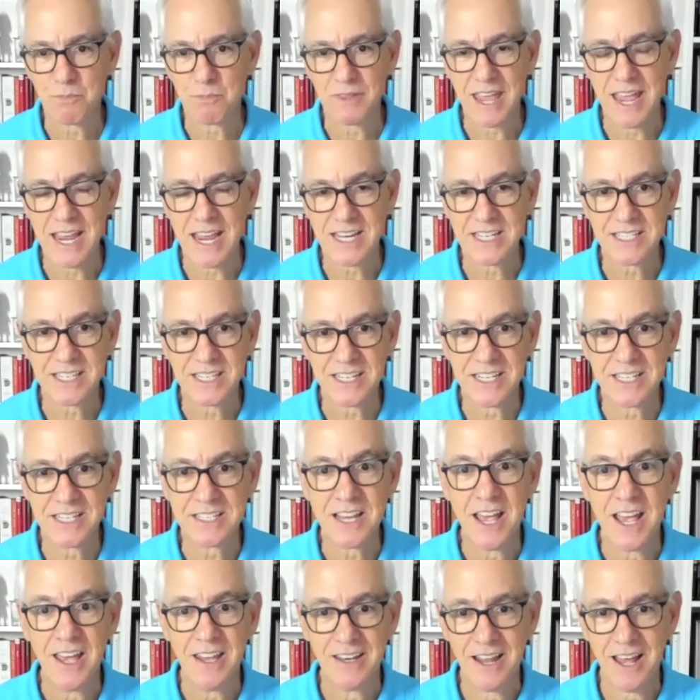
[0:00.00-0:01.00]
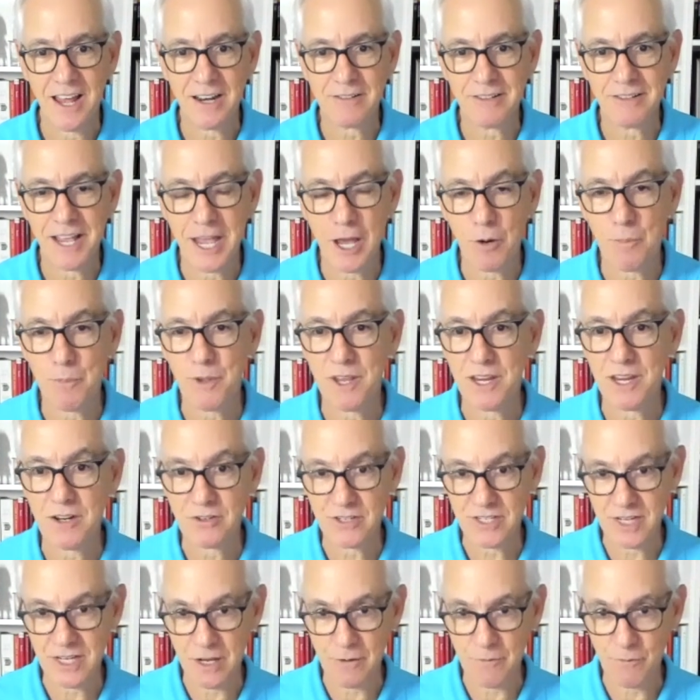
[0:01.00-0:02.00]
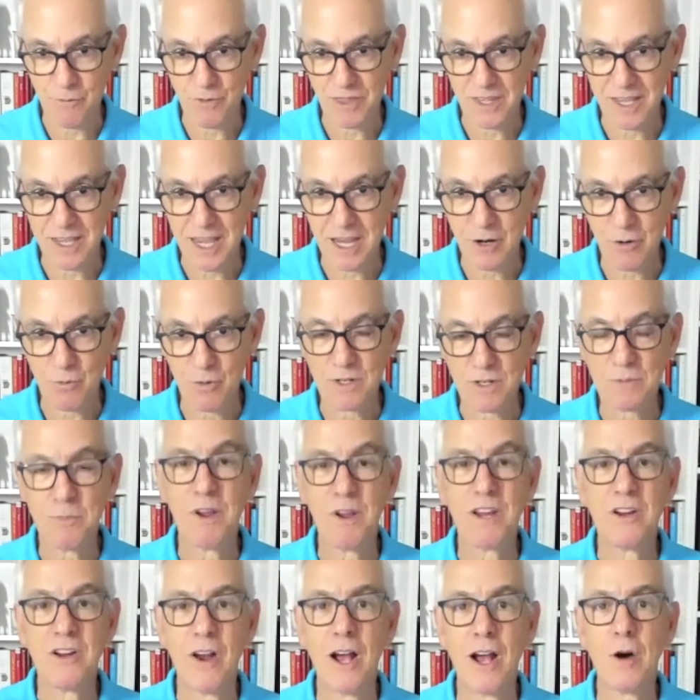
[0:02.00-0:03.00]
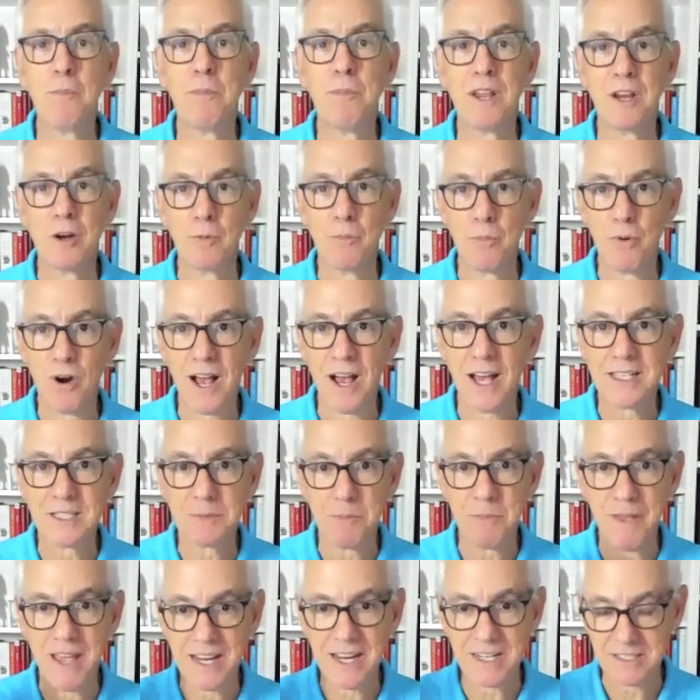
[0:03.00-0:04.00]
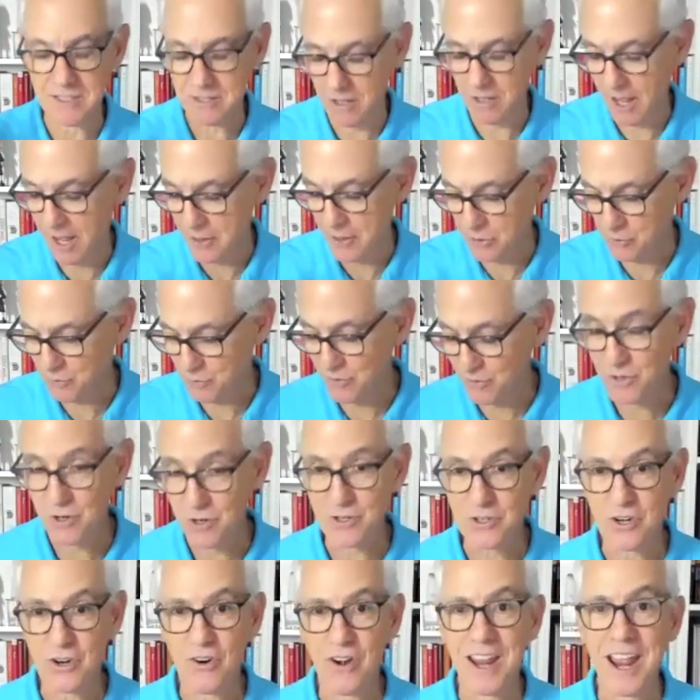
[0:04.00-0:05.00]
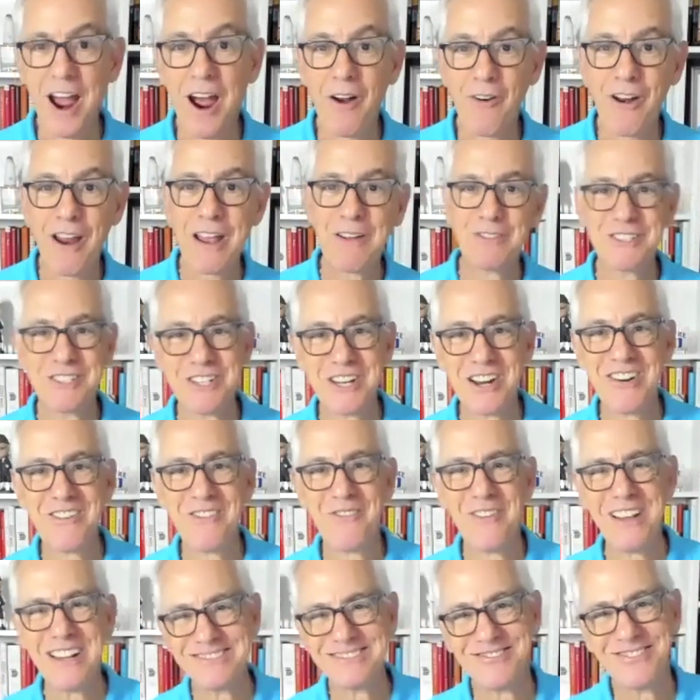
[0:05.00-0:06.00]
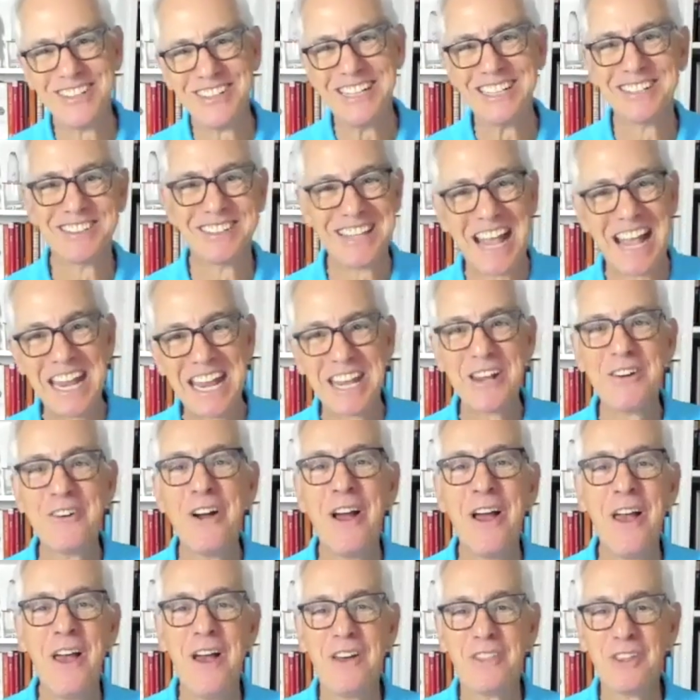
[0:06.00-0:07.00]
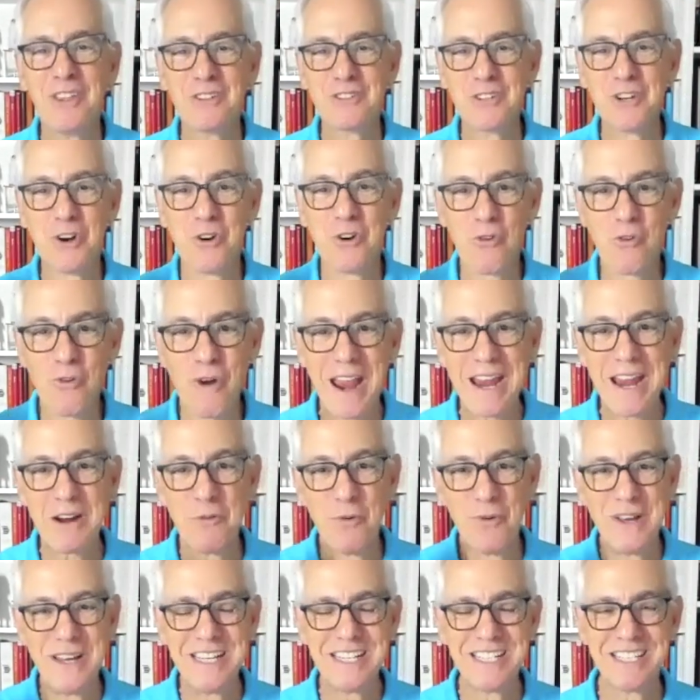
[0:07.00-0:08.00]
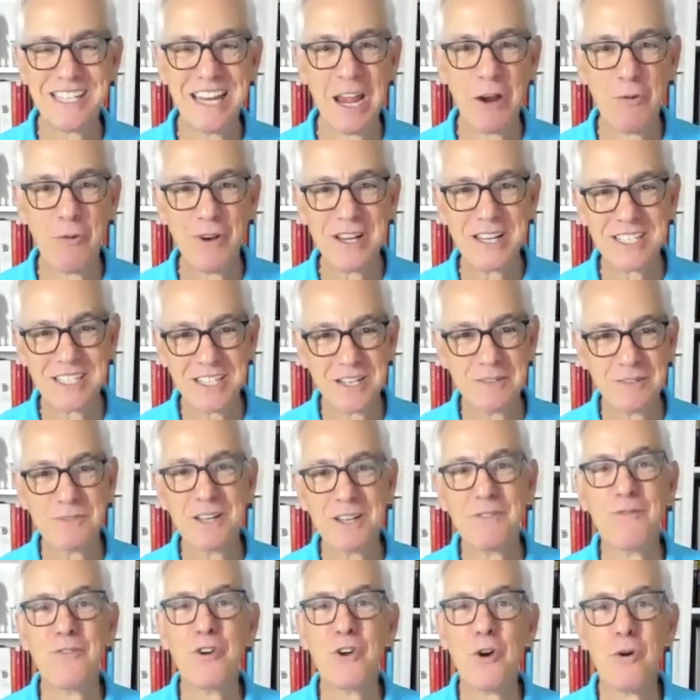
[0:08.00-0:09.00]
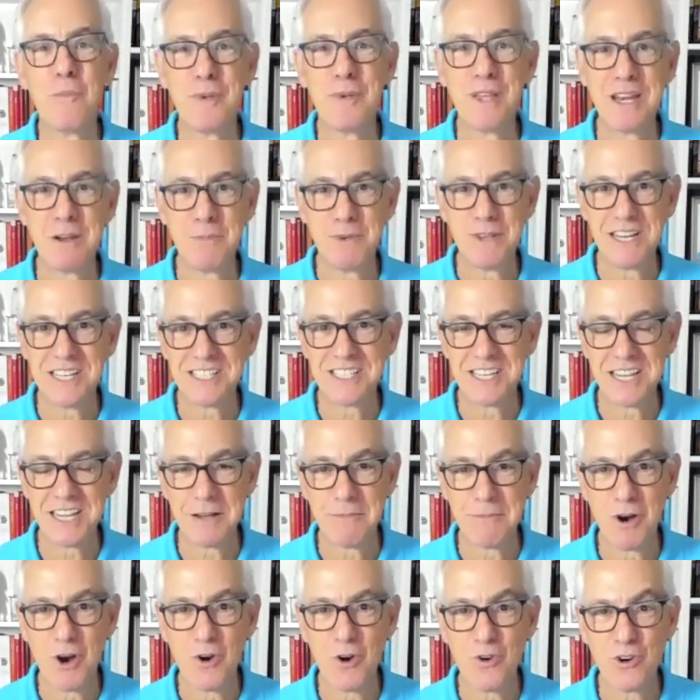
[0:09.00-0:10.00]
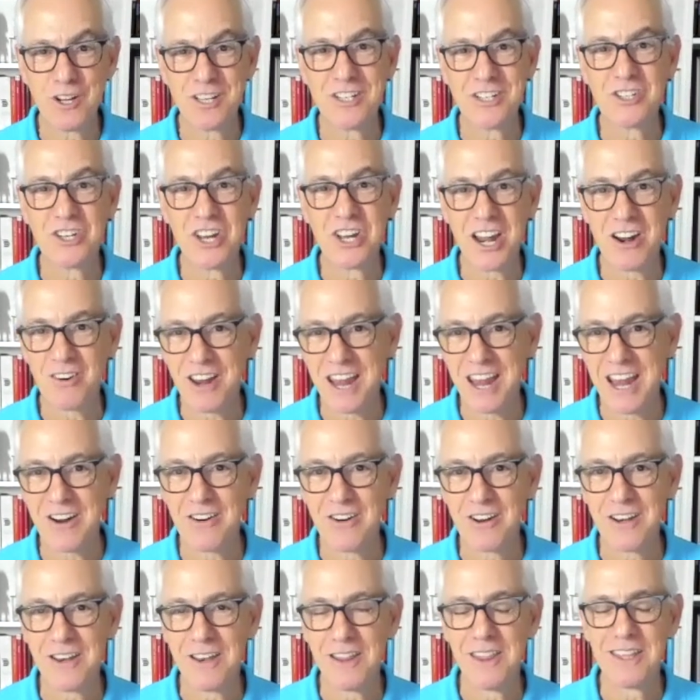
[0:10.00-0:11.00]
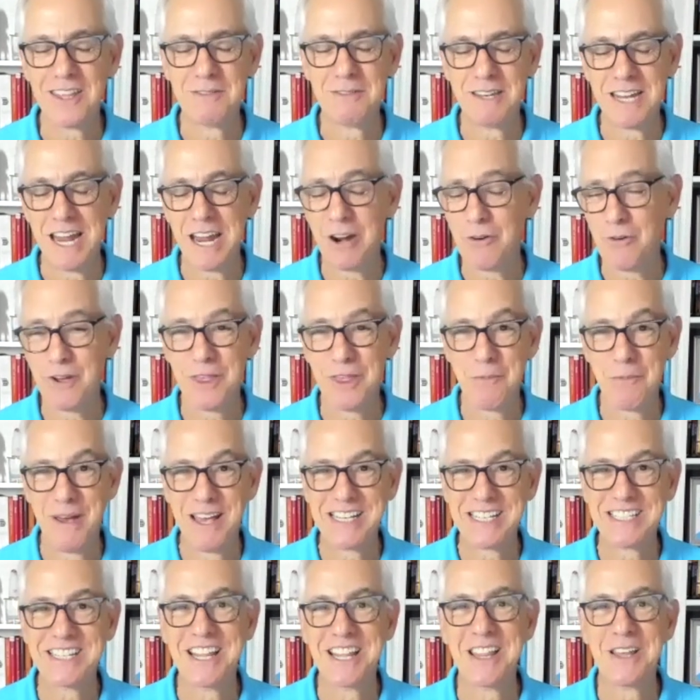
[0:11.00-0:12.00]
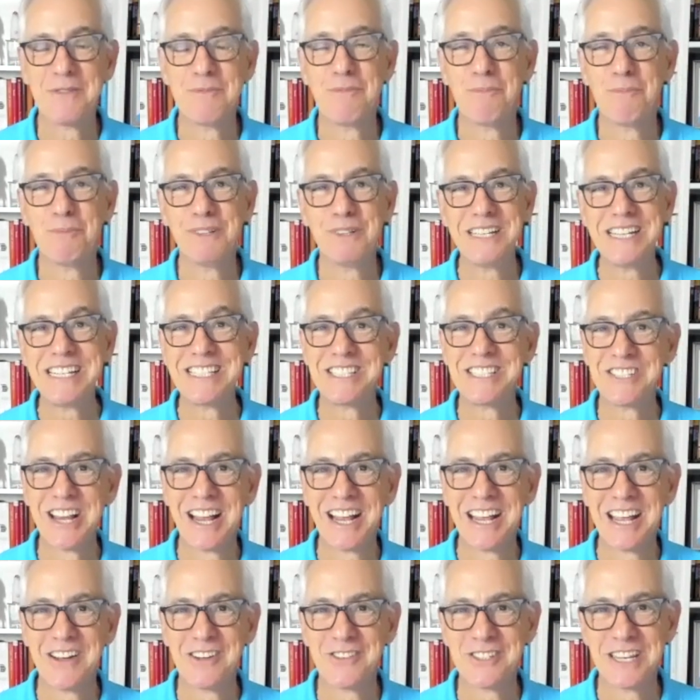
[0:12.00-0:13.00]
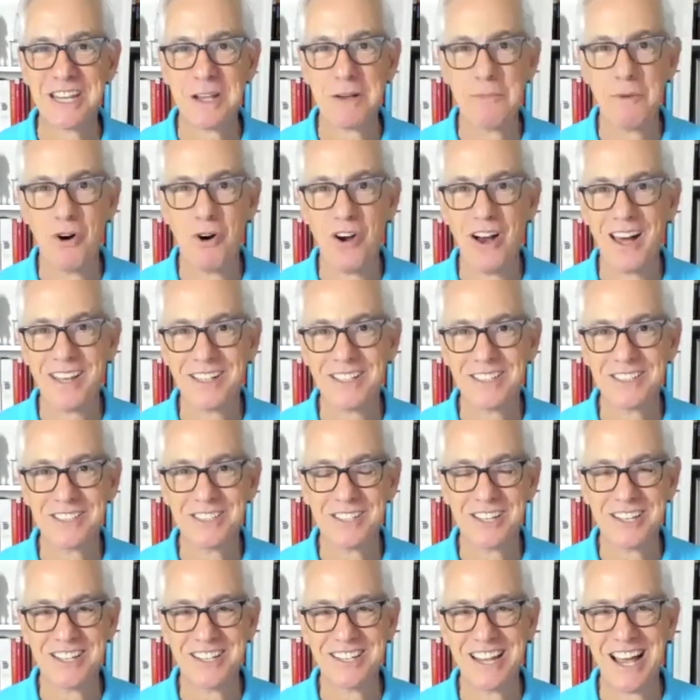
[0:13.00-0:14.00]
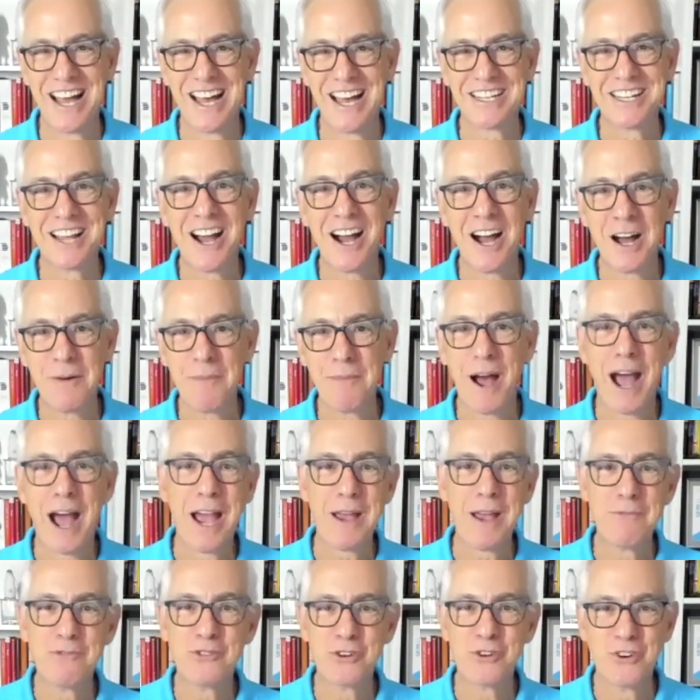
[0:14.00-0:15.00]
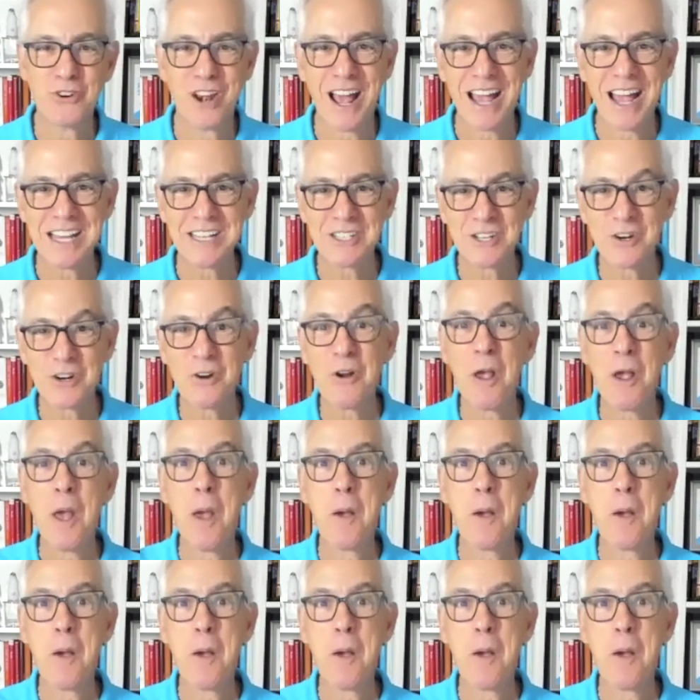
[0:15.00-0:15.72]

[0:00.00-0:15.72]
case is not only helping yourself with the keywords, but you're helping your prospects through their journey. All right. Well, Jarrett Fleagle, thank you. Those are great Wednesday wisdoms. If you're a B2B CMO who can share, care, and dare with the best of them, please check out CMOHuddles.com. I'm Drew Neiser.